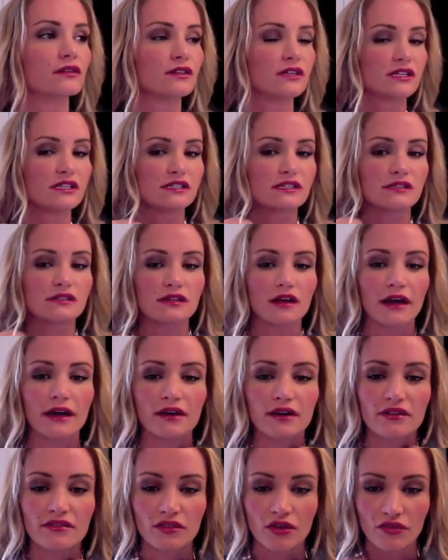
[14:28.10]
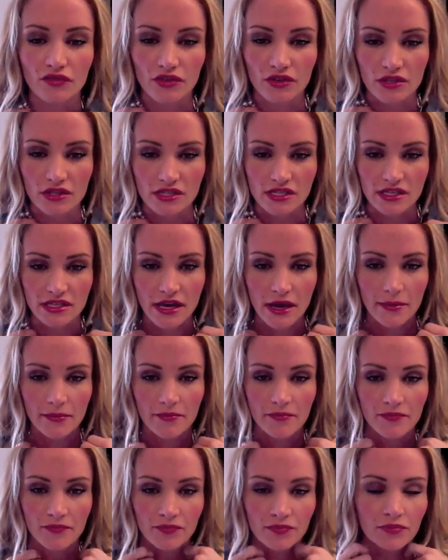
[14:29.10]
I don't even know if you can see that,
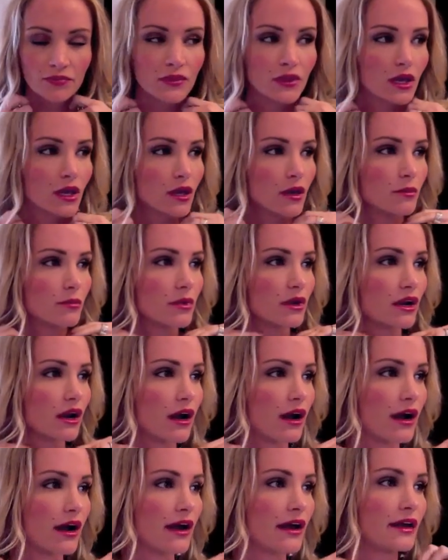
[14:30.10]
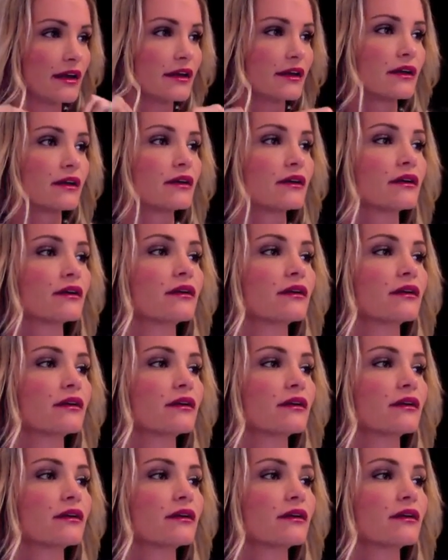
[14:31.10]
but I